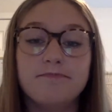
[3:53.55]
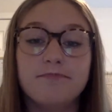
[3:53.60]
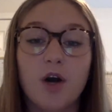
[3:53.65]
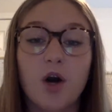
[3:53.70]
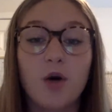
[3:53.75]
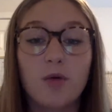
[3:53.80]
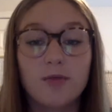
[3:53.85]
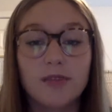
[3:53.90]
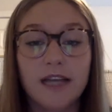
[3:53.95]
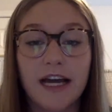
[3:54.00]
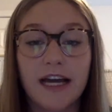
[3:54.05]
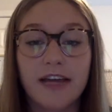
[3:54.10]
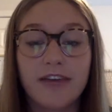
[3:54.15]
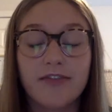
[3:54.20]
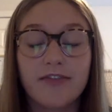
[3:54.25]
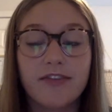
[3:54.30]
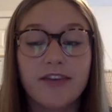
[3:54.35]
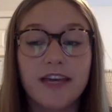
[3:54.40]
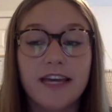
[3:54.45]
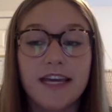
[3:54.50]
home
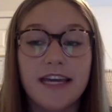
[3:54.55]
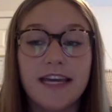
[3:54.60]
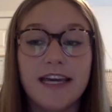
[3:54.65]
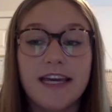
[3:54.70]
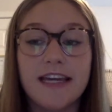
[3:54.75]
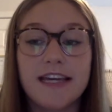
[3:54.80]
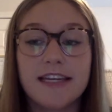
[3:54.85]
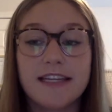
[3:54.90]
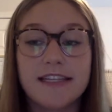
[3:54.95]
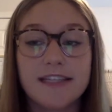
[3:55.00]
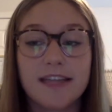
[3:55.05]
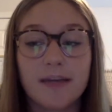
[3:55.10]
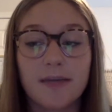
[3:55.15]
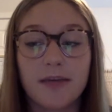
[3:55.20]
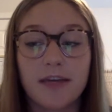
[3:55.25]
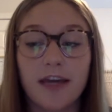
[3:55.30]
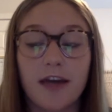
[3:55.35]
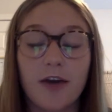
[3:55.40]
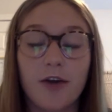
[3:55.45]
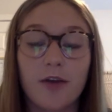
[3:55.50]
life is
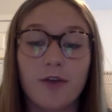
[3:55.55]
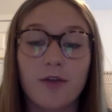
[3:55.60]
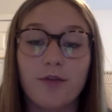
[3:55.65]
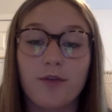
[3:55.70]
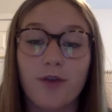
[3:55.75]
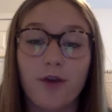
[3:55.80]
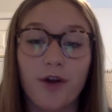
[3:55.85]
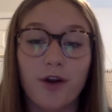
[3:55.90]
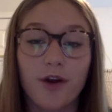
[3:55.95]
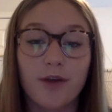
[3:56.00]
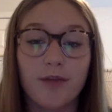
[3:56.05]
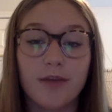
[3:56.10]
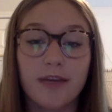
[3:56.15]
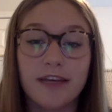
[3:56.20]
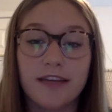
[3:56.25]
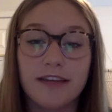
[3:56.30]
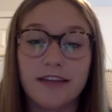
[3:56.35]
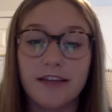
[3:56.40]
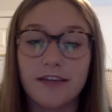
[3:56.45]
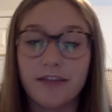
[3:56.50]
helping out on the farm
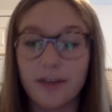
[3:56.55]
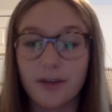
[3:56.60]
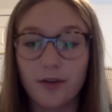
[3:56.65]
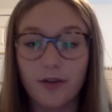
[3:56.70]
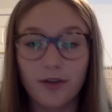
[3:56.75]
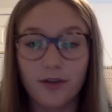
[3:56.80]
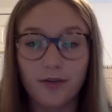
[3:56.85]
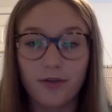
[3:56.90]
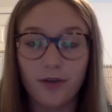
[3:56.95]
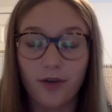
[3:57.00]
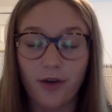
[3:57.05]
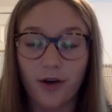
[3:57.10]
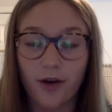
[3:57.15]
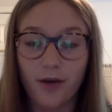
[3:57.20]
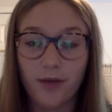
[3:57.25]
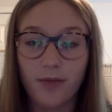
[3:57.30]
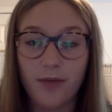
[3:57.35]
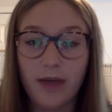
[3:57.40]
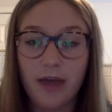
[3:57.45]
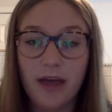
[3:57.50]
and living on the
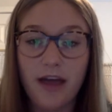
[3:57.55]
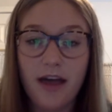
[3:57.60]
farm.